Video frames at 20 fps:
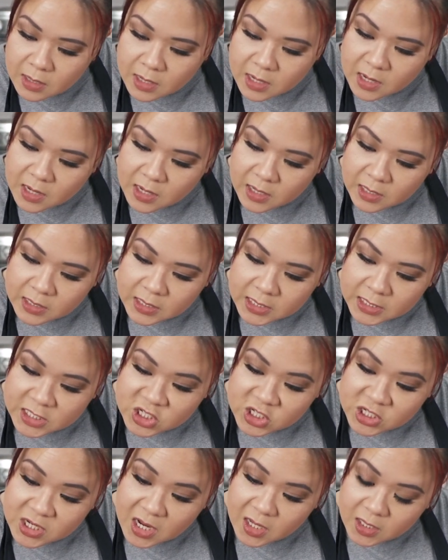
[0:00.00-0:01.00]
And it
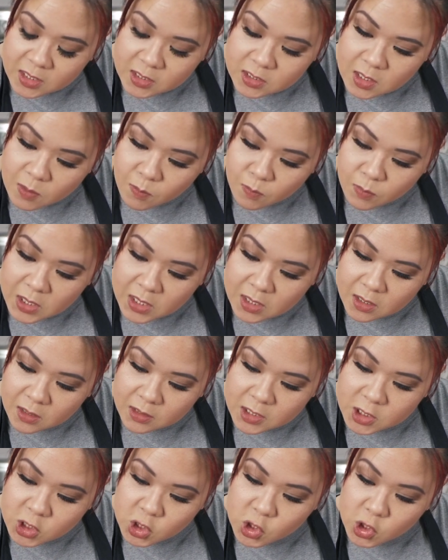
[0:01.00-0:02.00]
says,
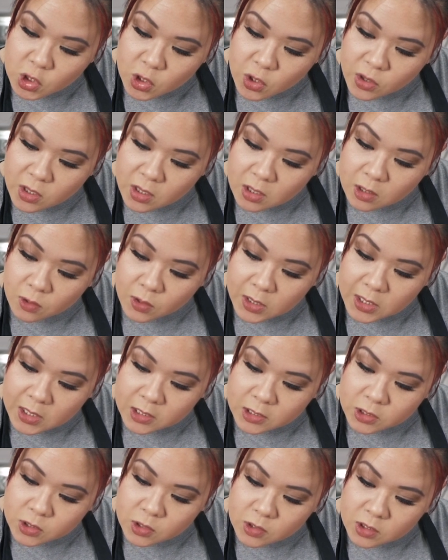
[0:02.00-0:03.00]
immediately stir the
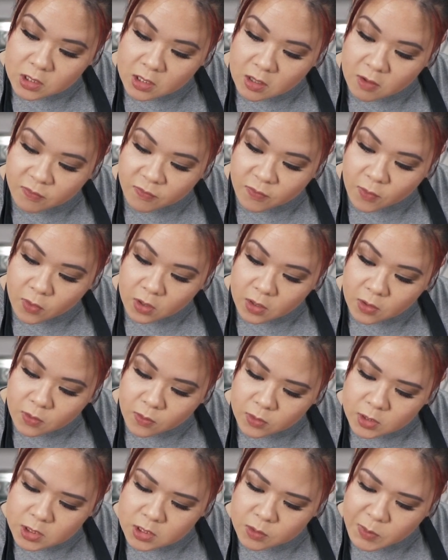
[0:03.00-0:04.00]
ingredients using a fork
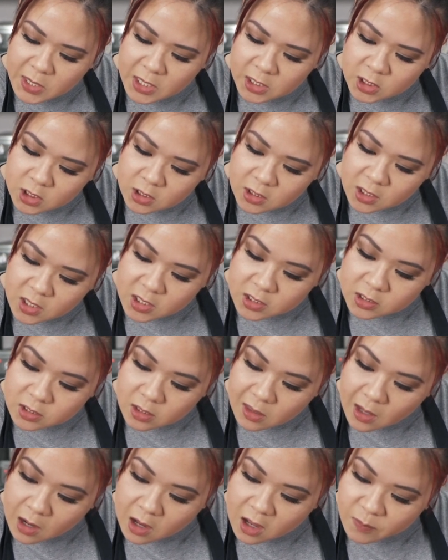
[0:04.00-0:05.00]
or spatula
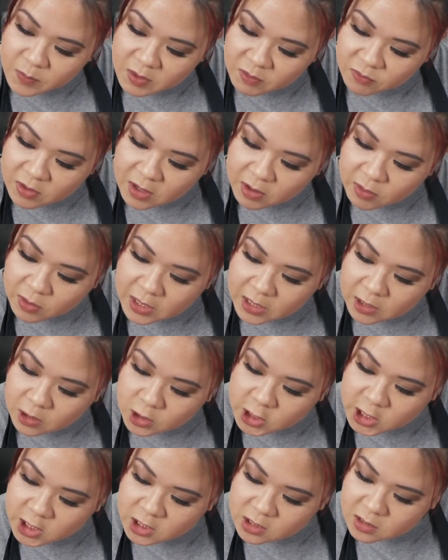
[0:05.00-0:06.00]
until the almond flour
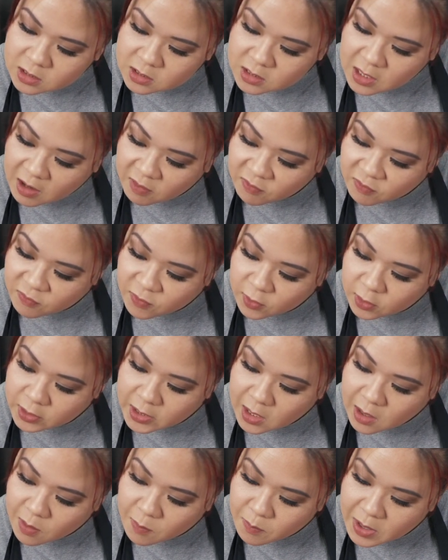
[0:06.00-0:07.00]
and cheeses have
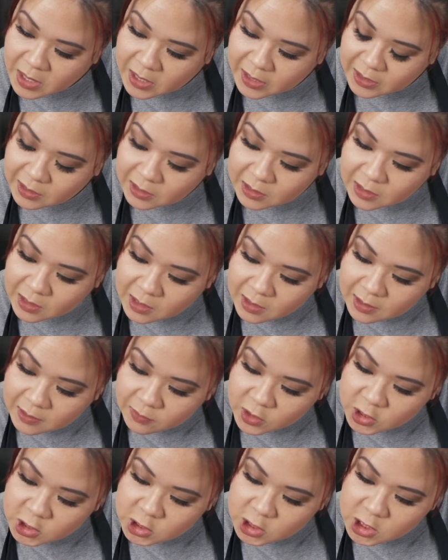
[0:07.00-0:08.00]
fully combined.
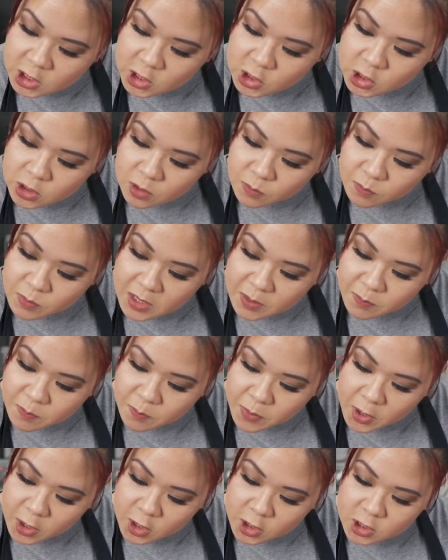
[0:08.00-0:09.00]
The cheese should be
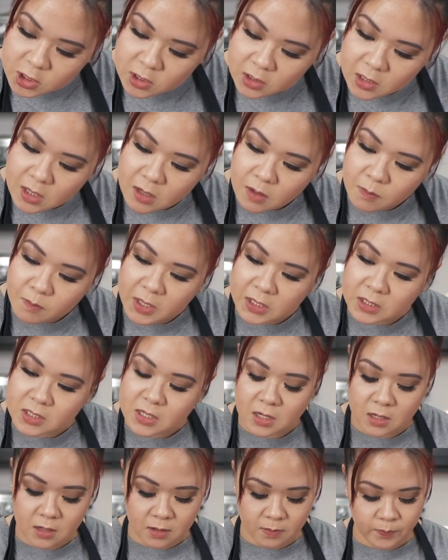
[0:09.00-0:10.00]
partially
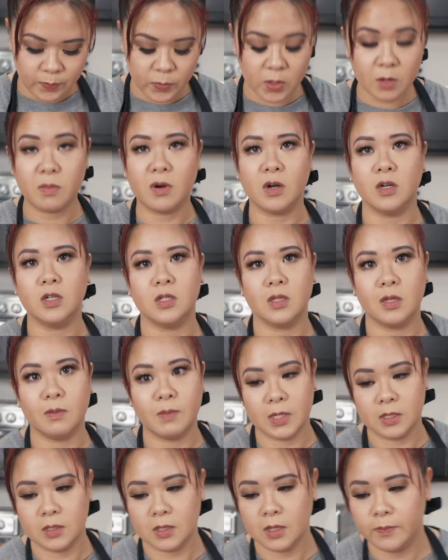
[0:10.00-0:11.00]
melted. Partially
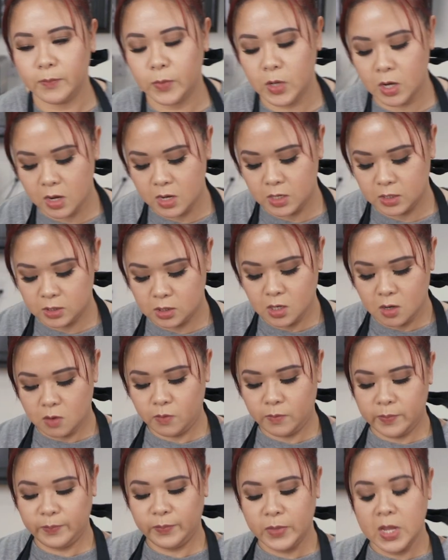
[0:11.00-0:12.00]
melted. All right,
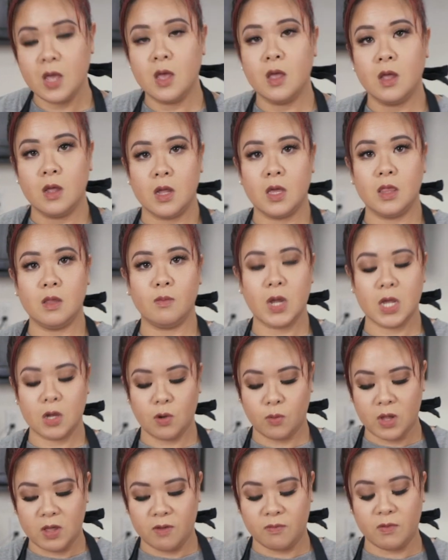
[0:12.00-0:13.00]
so in the
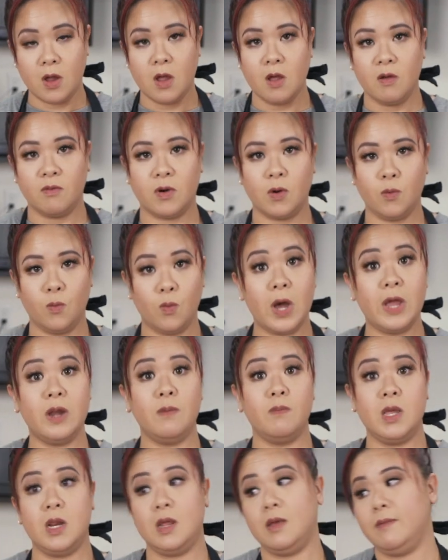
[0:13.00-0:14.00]
microwave for
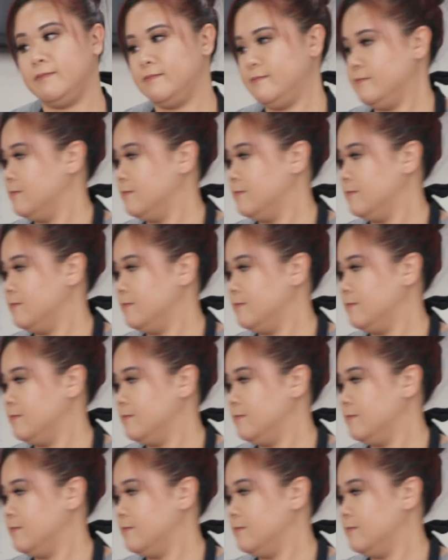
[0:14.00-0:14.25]
one minute.